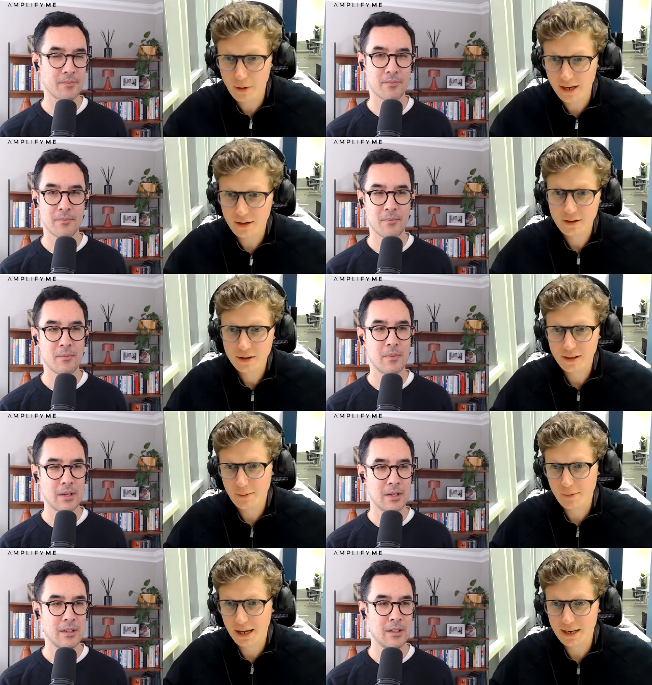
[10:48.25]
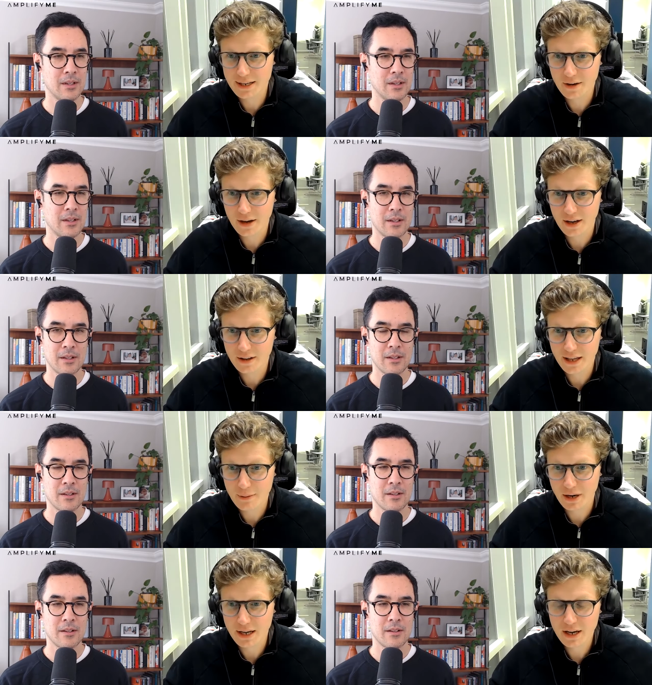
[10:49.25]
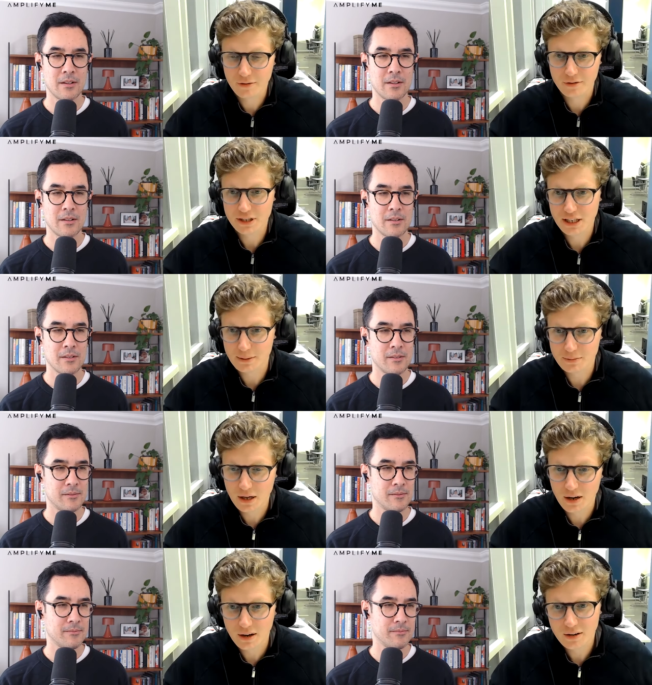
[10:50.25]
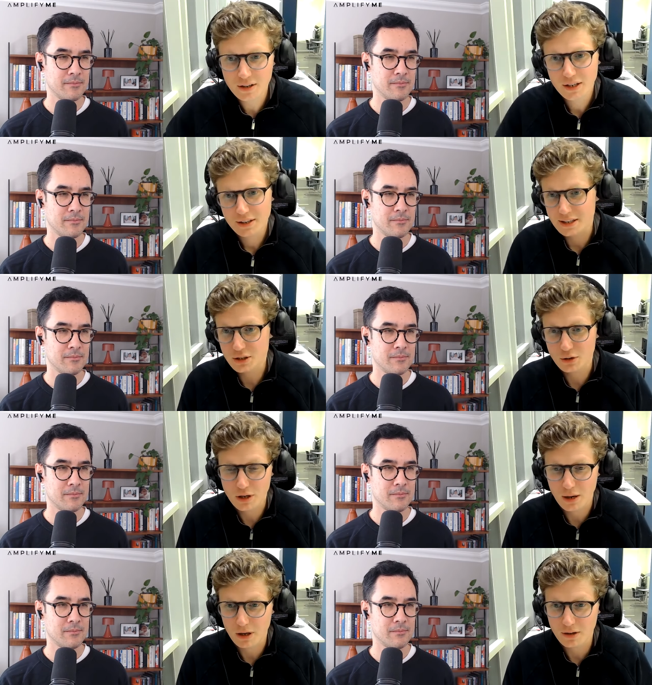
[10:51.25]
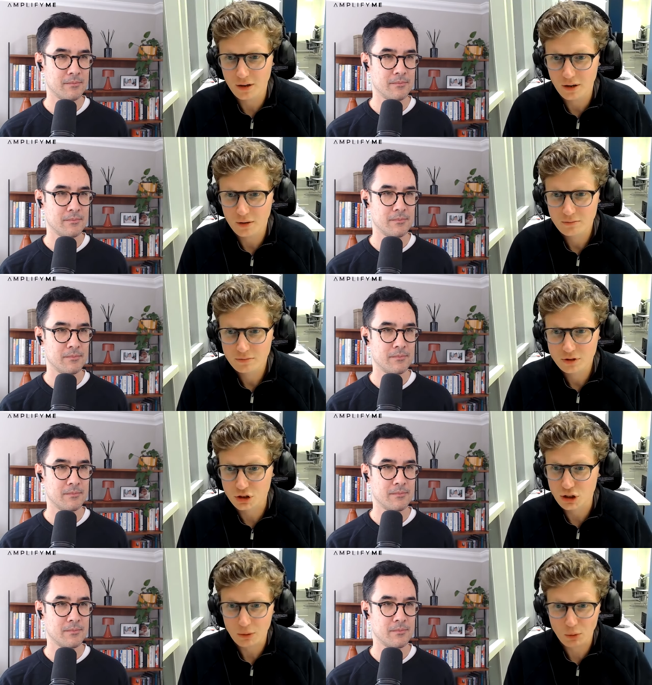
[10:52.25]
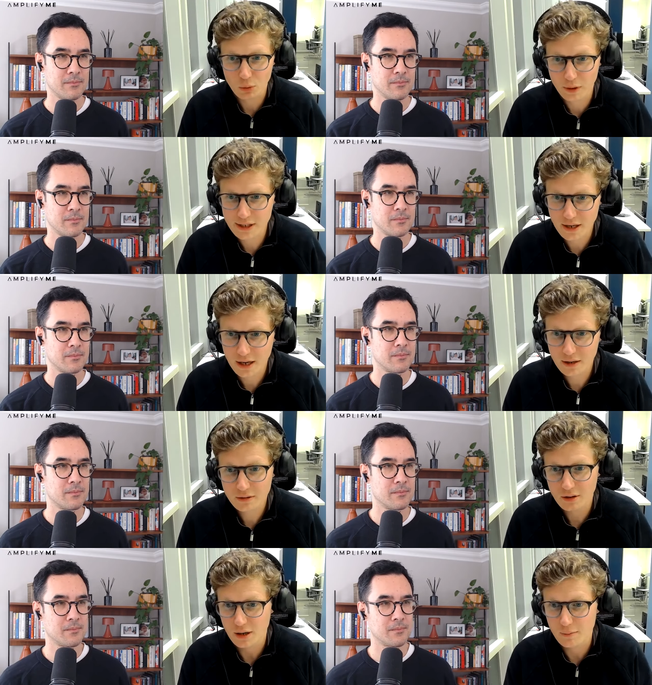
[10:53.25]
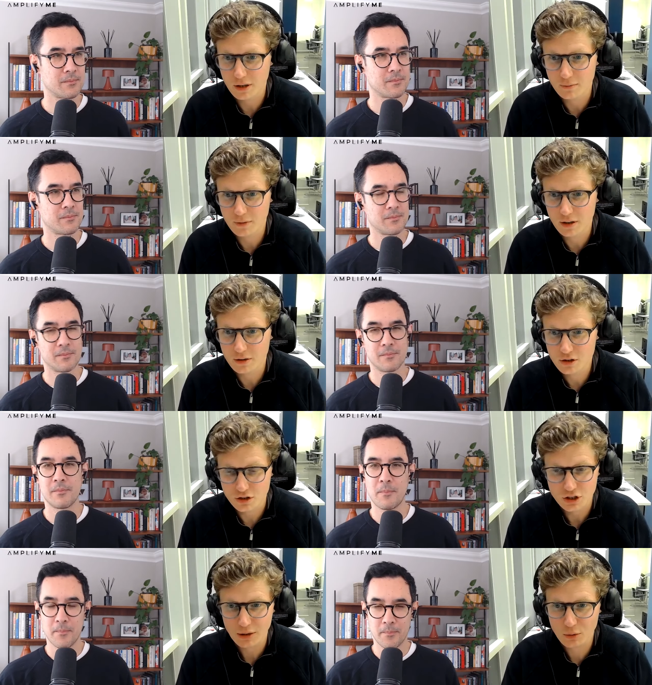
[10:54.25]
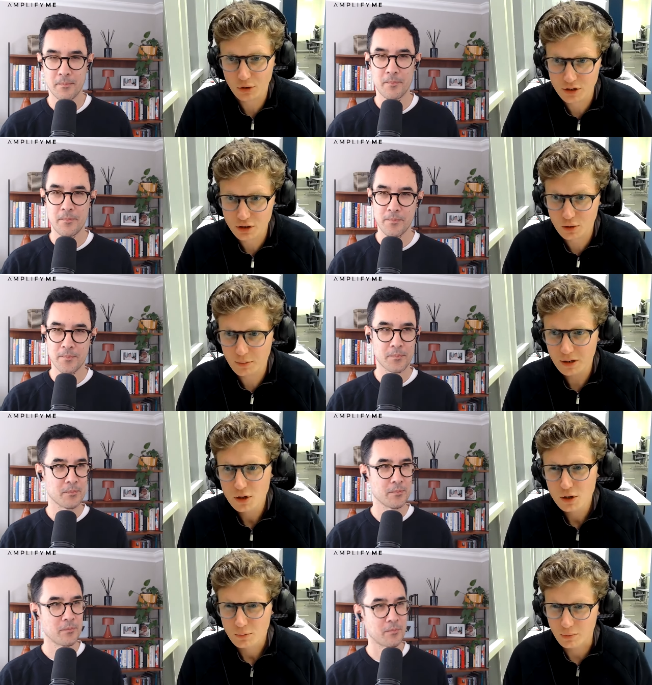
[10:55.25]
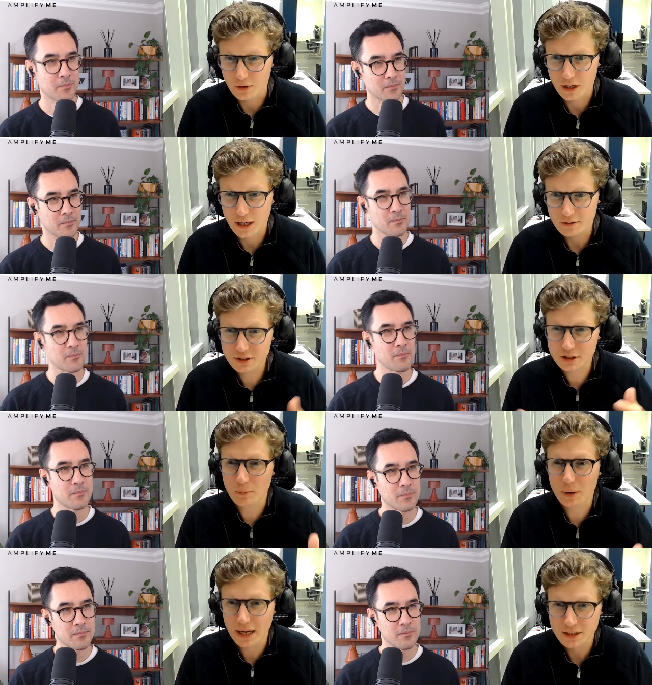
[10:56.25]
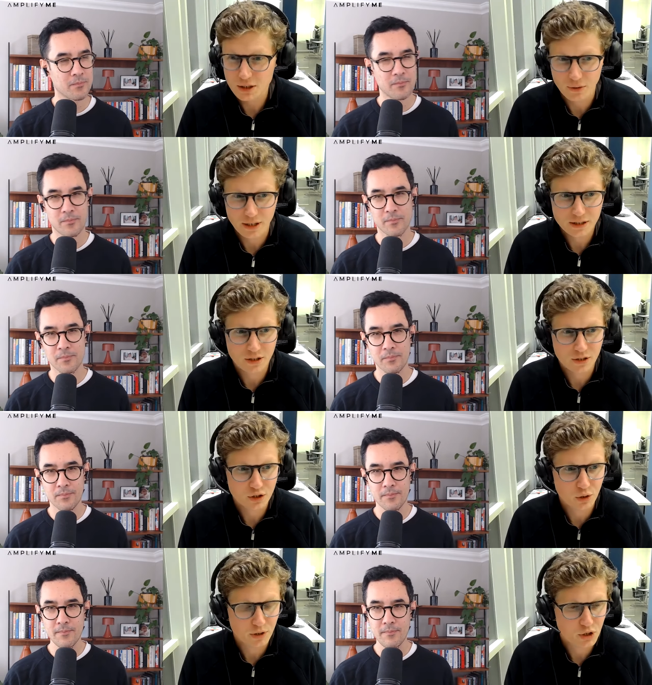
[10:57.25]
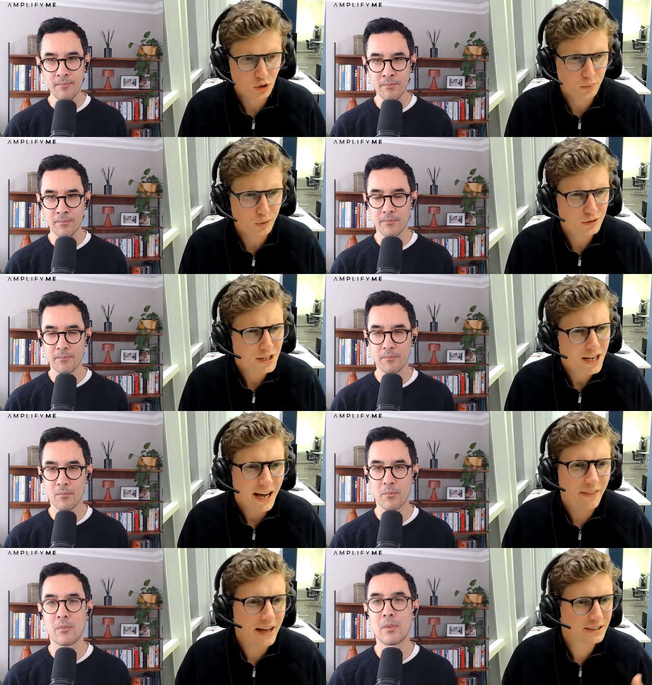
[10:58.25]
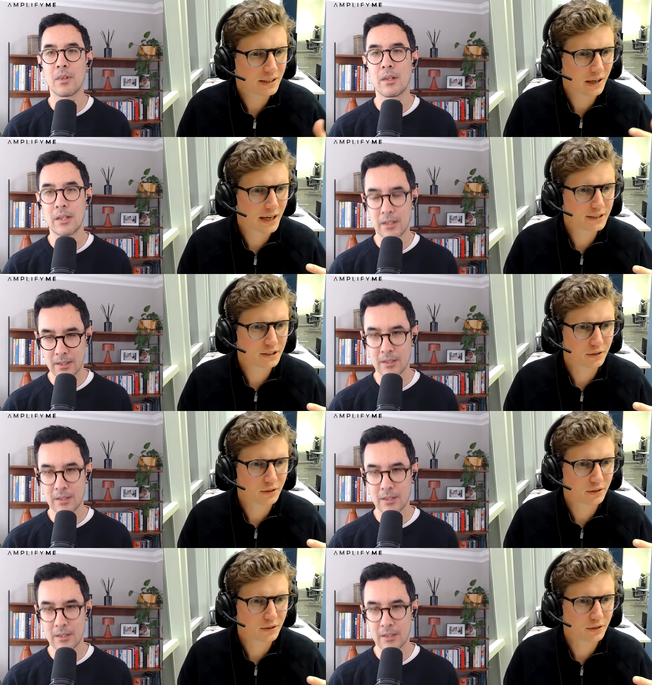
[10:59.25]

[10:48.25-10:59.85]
Speaker 1: big the M&A coverage teams are, this could come under just general retail, could come under just general consumer, but the kind of subcategory is consumer durables. And that's the likes